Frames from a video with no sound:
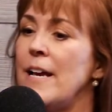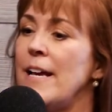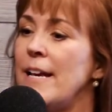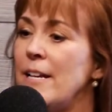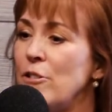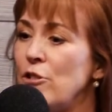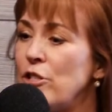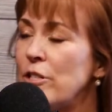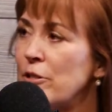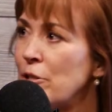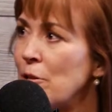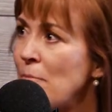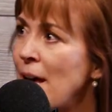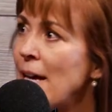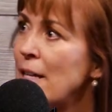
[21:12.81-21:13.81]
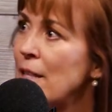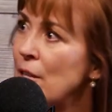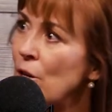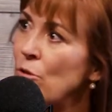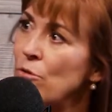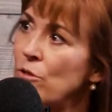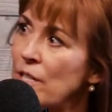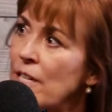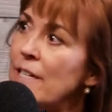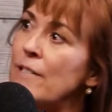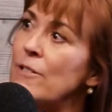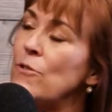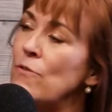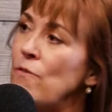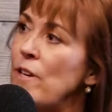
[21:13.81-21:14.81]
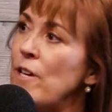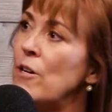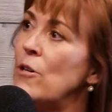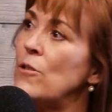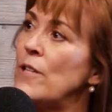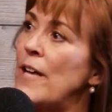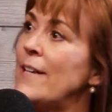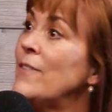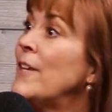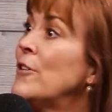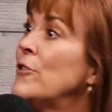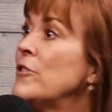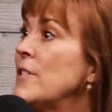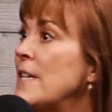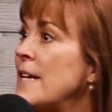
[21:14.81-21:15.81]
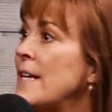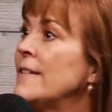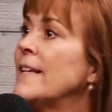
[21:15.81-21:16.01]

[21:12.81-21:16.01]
is just to make those kids feel like they're seen,